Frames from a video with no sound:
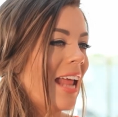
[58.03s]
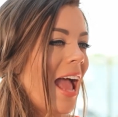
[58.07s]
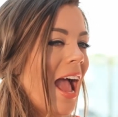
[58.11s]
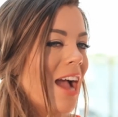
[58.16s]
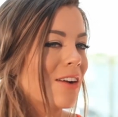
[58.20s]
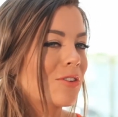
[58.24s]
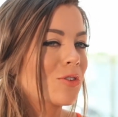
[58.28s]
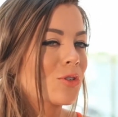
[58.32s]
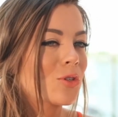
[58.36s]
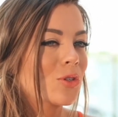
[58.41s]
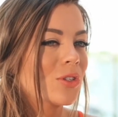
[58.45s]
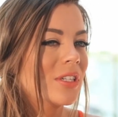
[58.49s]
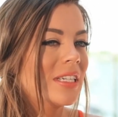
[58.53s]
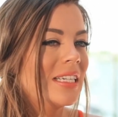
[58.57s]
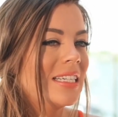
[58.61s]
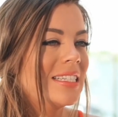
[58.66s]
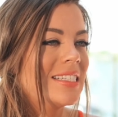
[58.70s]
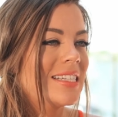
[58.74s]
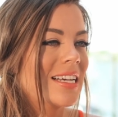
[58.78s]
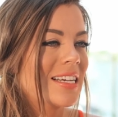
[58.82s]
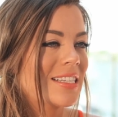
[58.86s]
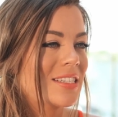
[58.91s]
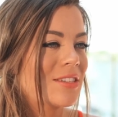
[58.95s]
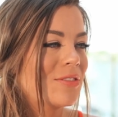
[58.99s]
actually
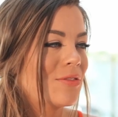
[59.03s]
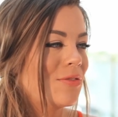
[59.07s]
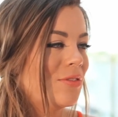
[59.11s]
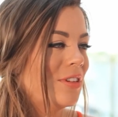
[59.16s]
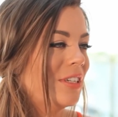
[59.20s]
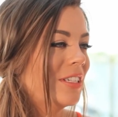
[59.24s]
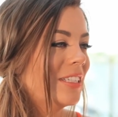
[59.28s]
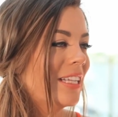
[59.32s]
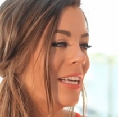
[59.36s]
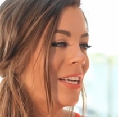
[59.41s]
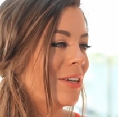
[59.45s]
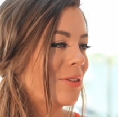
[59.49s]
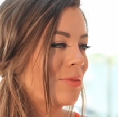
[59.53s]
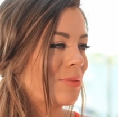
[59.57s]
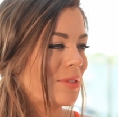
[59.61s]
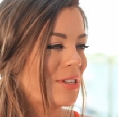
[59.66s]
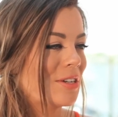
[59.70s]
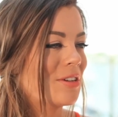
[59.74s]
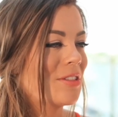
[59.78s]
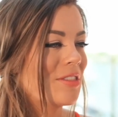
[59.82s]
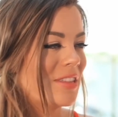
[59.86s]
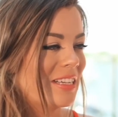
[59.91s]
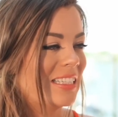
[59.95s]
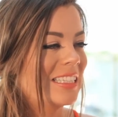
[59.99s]
doesn't feel like a
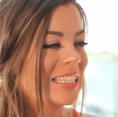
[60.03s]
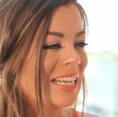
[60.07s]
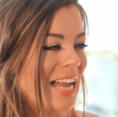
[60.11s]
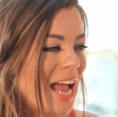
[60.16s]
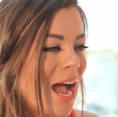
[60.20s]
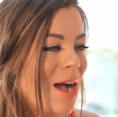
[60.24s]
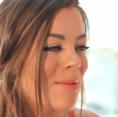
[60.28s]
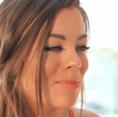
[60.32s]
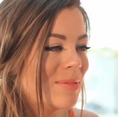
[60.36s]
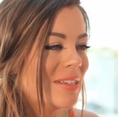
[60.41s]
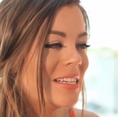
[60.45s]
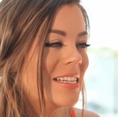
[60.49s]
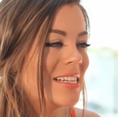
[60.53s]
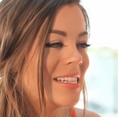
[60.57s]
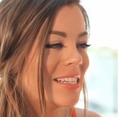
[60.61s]
real thing that happened.